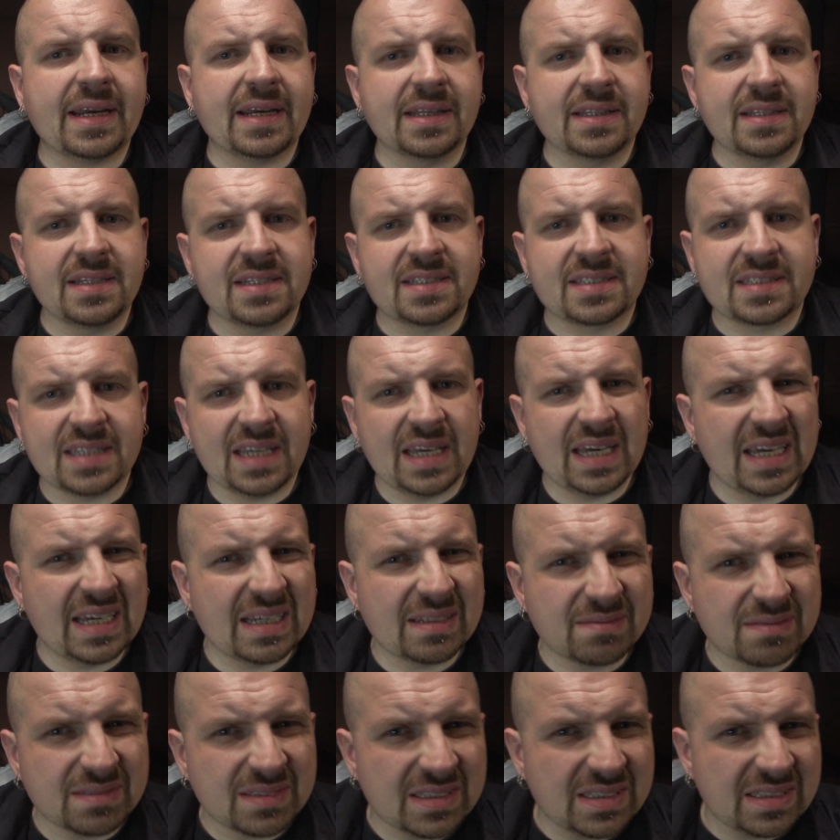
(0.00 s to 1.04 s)
and he say,
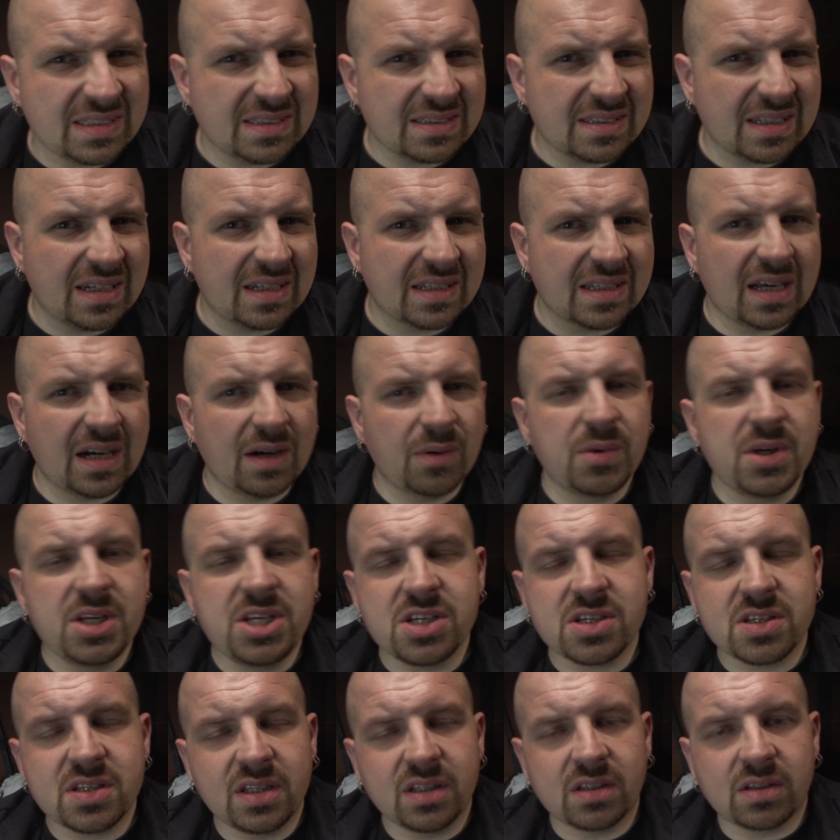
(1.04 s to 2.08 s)
no, we
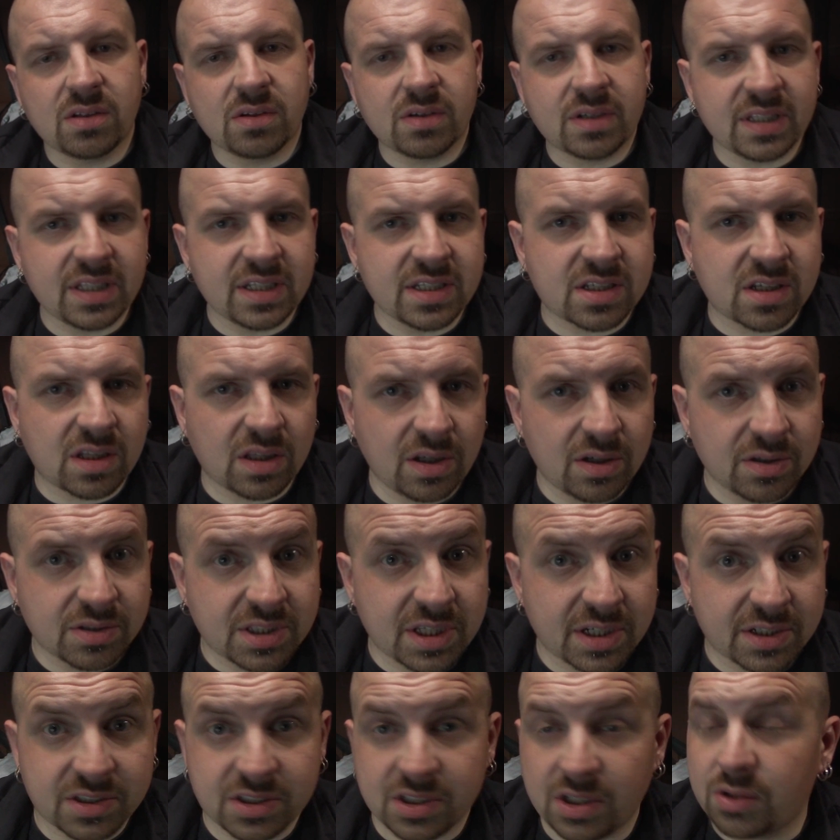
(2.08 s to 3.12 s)
just need to look at this
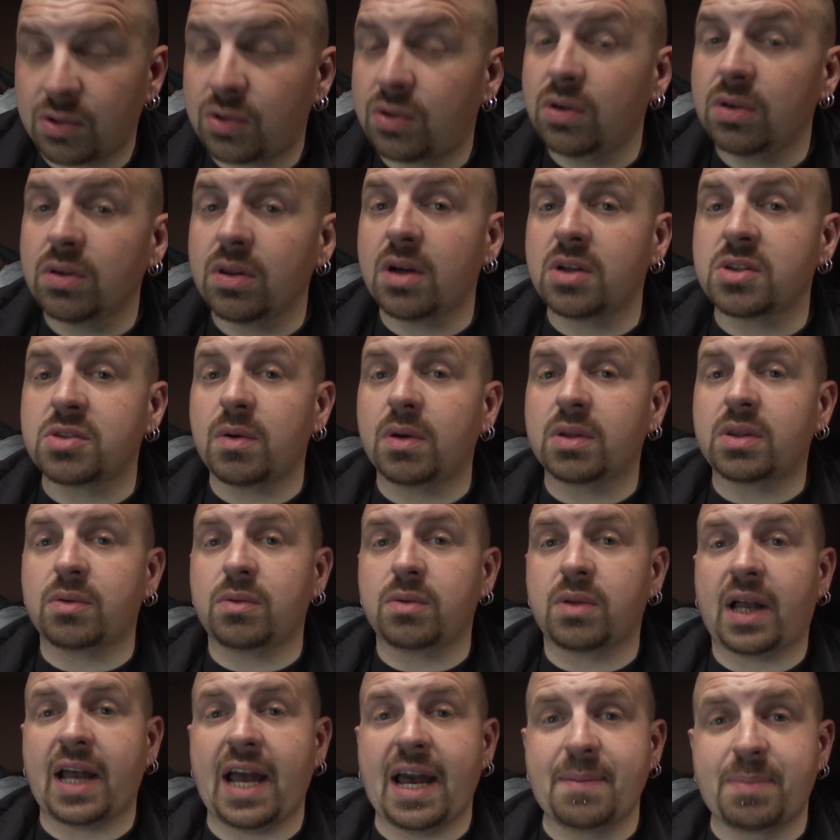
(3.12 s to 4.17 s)
closer, so who knows what
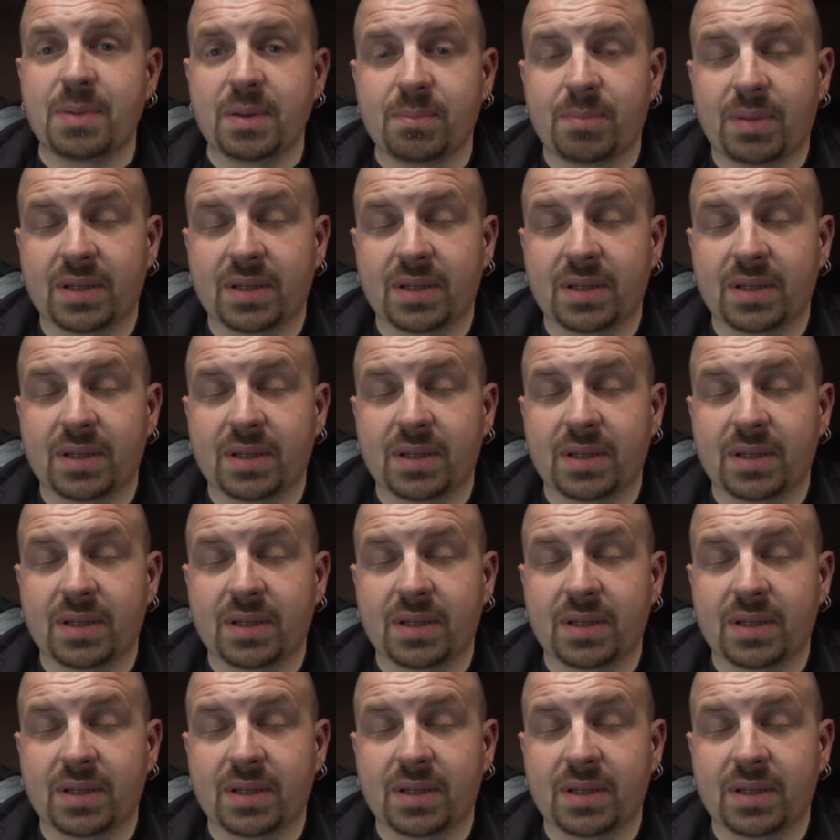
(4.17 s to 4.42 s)
will happen.